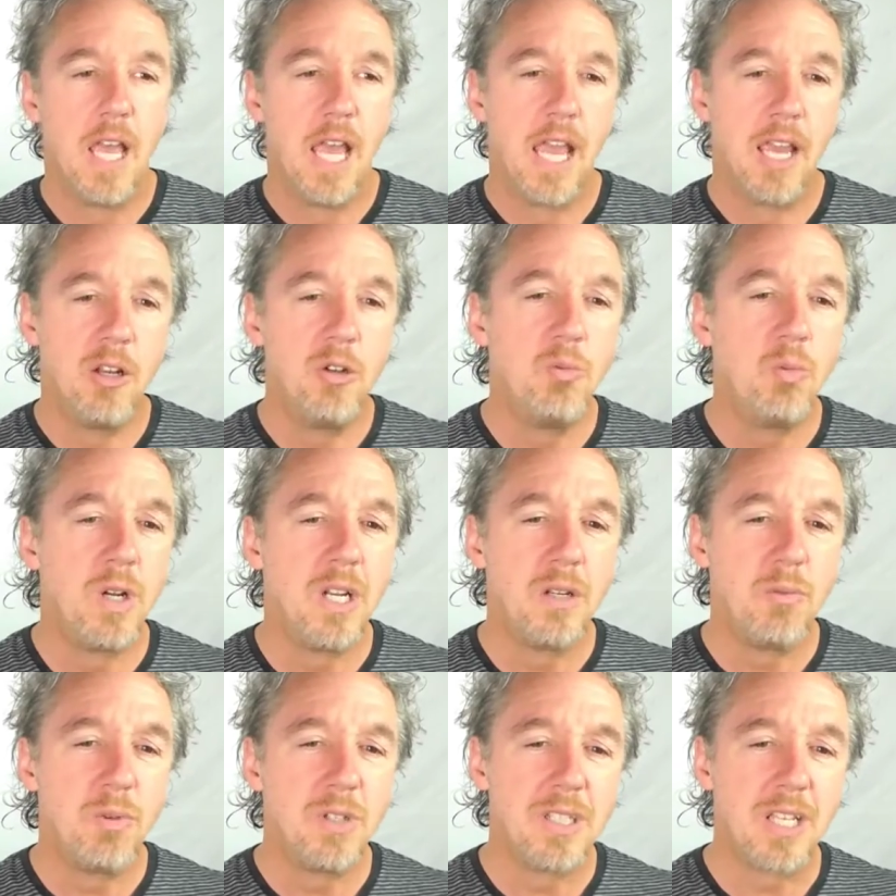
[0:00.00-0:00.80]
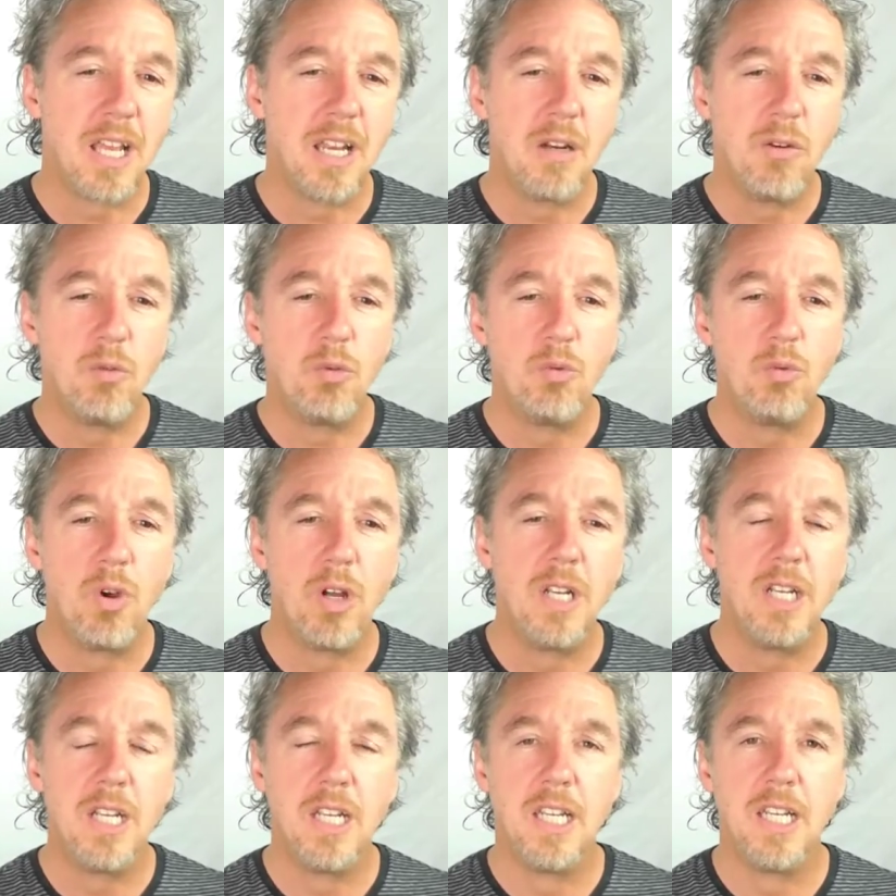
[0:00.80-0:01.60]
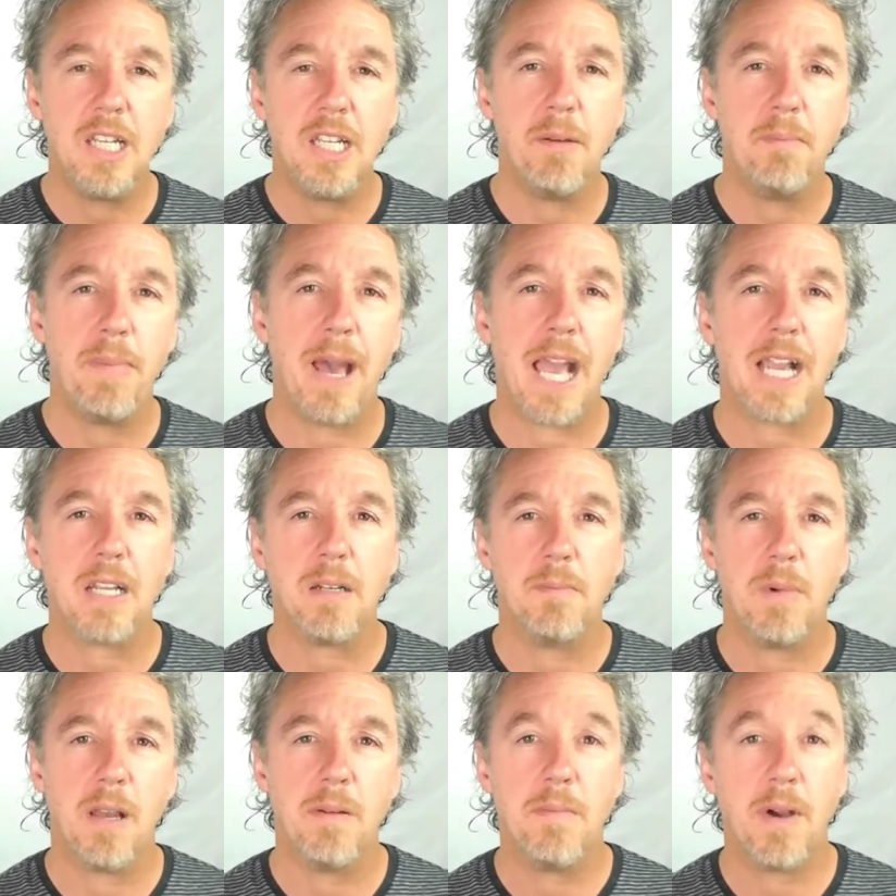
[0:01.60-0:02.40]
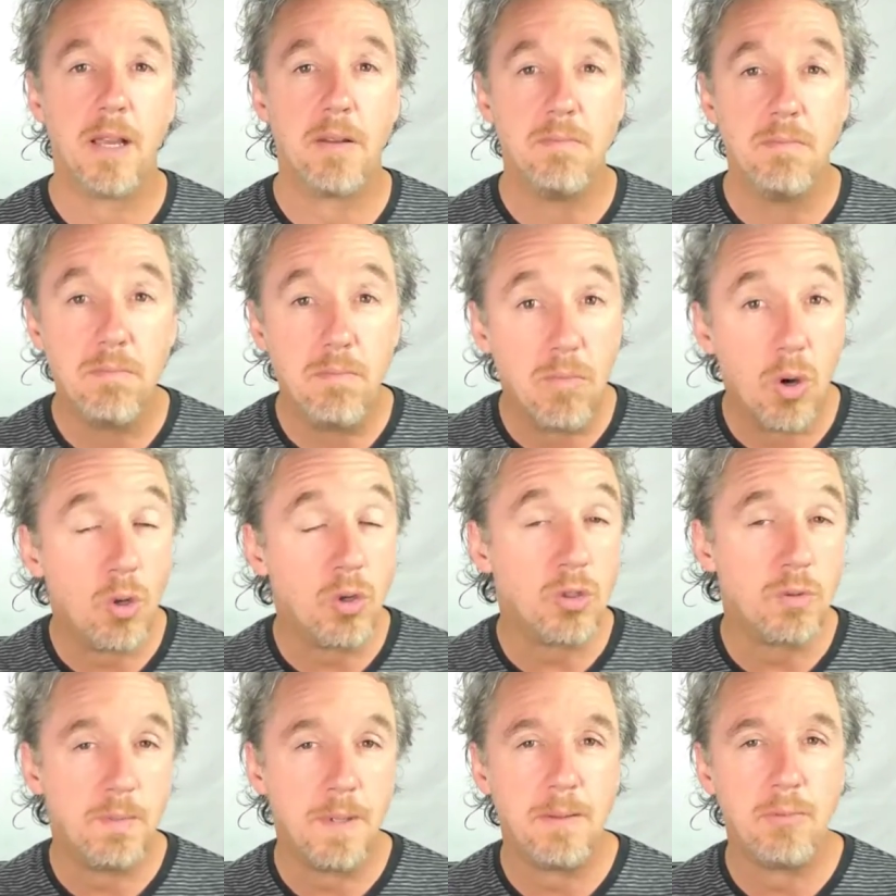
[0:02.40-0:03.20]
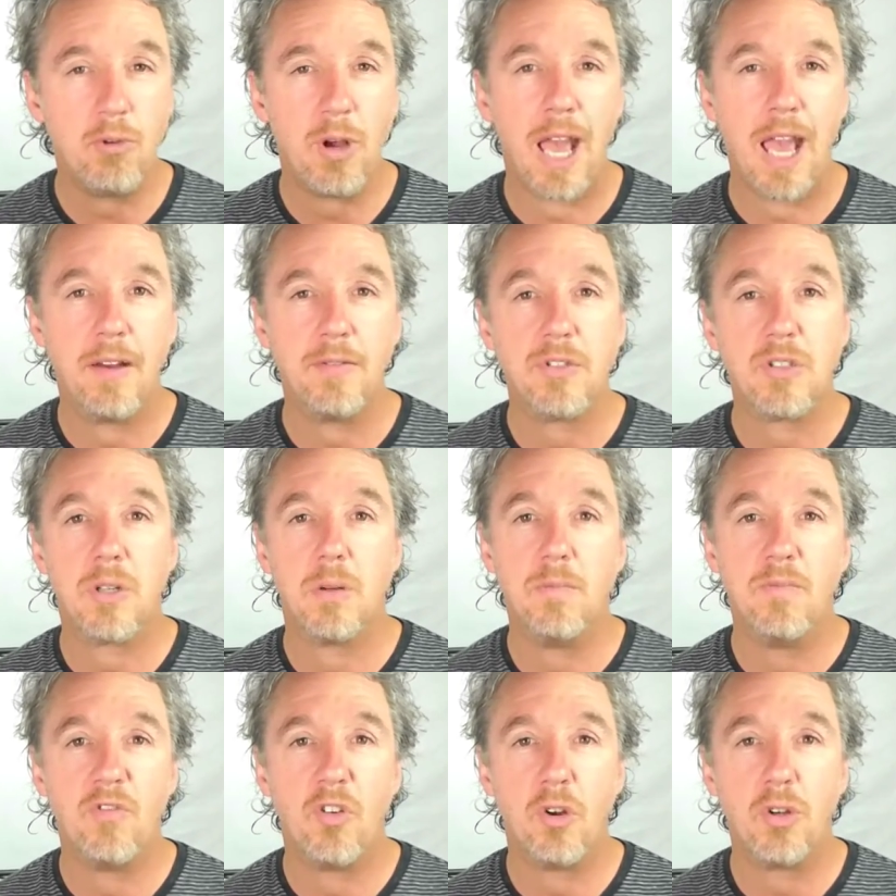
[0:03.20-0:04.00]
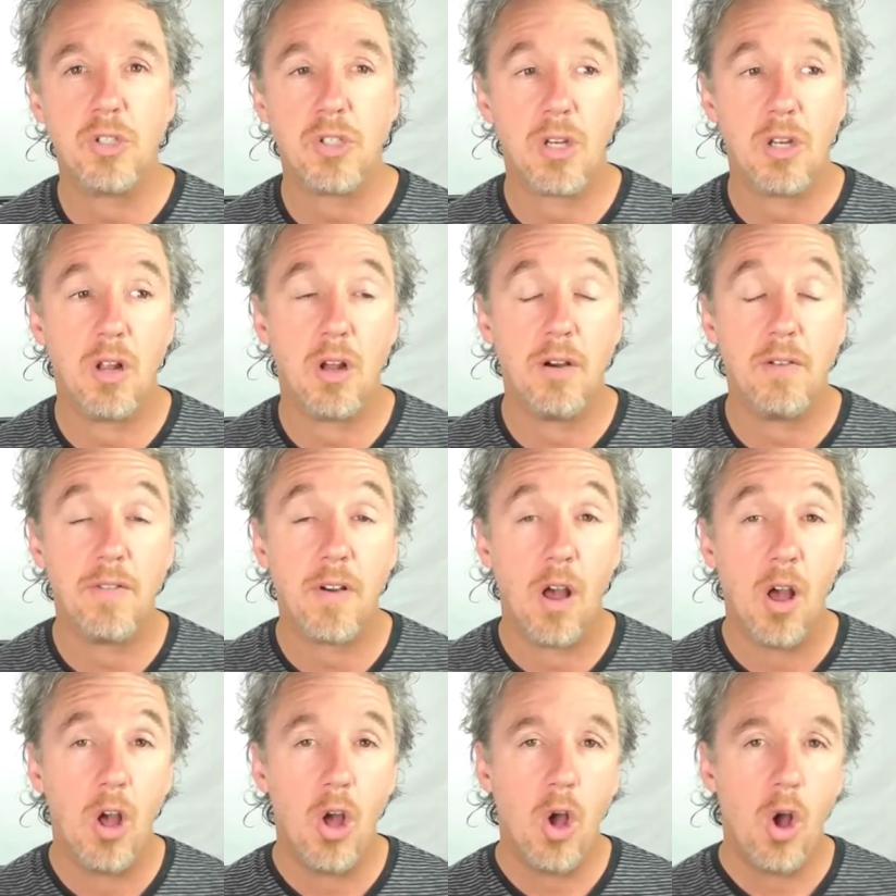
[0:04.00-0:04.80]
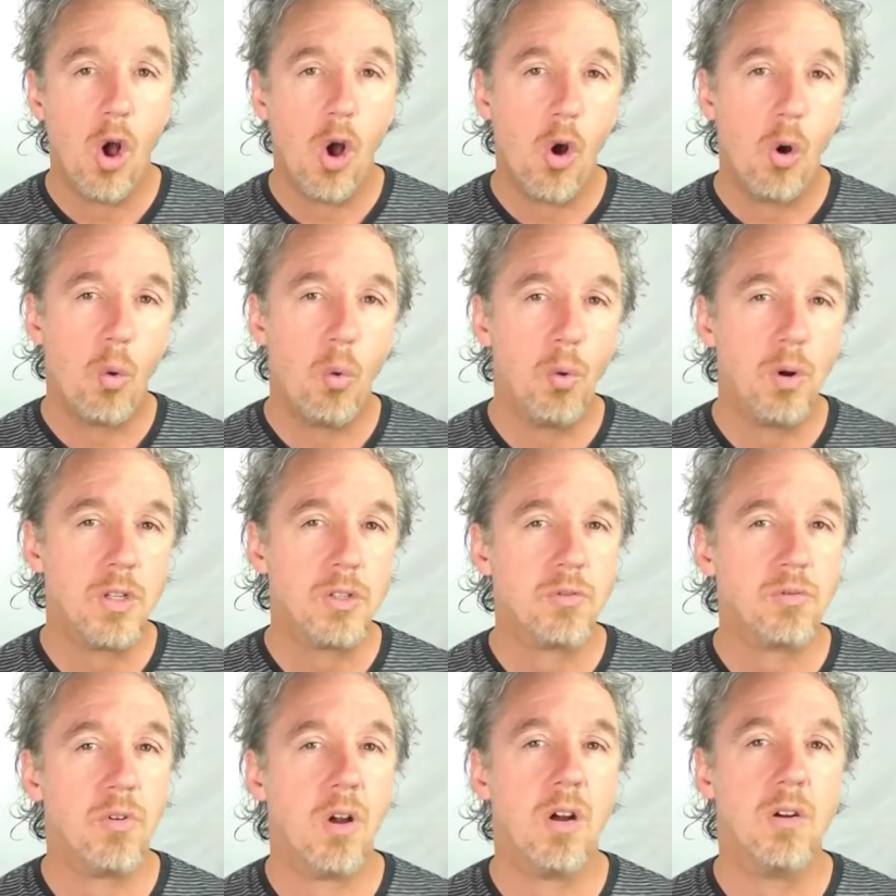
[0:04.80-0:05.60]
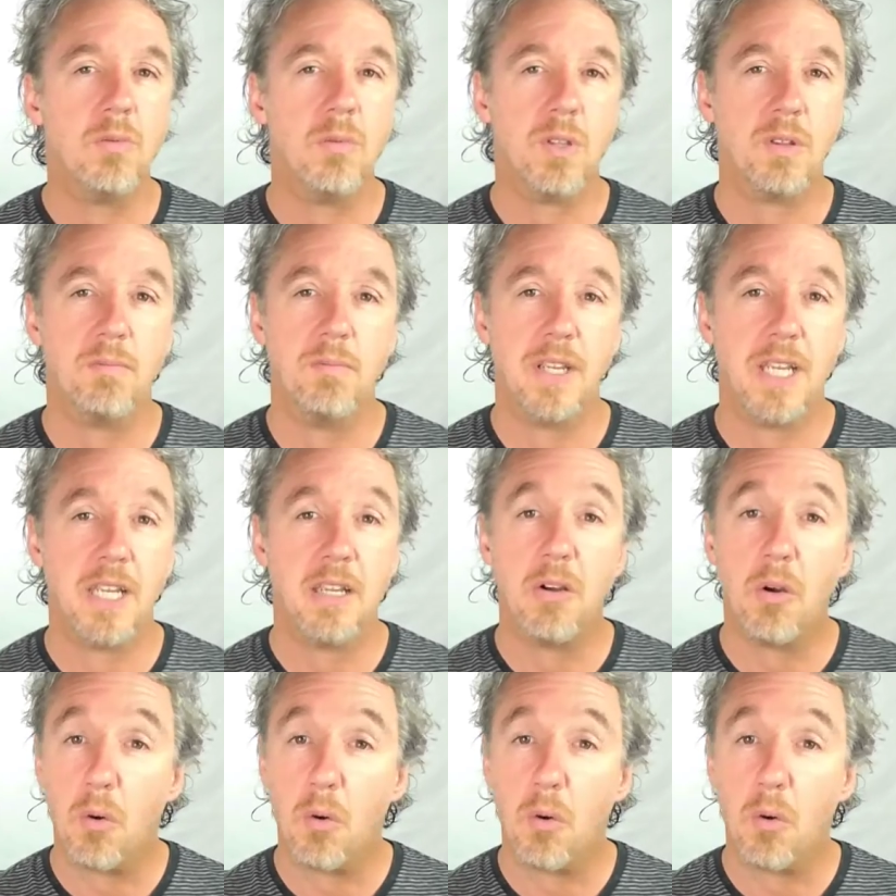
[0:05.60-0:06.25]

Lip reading: And what's kind of running in the back of my mind? Most people have some version of, what's wrong with me?